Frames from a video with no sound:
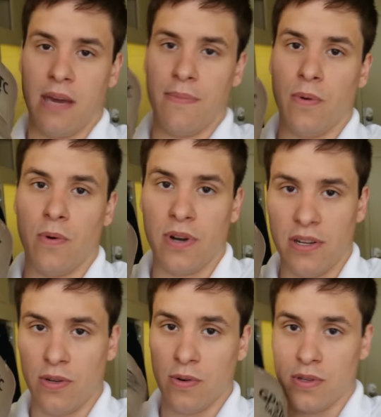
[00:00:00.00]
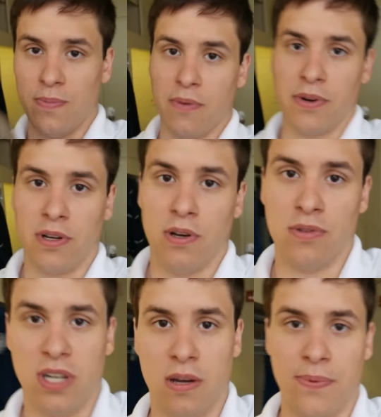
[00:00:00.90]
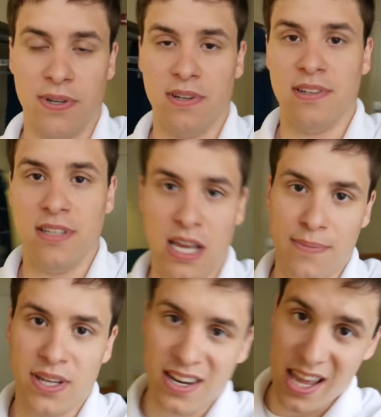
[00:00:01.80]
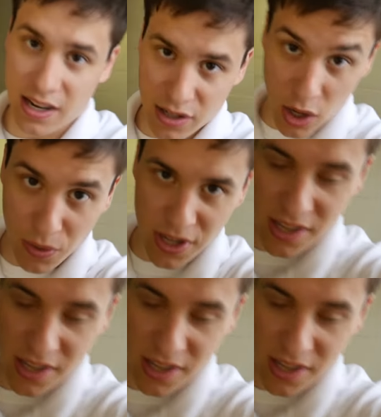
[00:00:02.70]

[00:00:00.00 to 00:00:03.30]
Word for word: can't be worn indoors. But we're gonna go check up on Damien and Cody.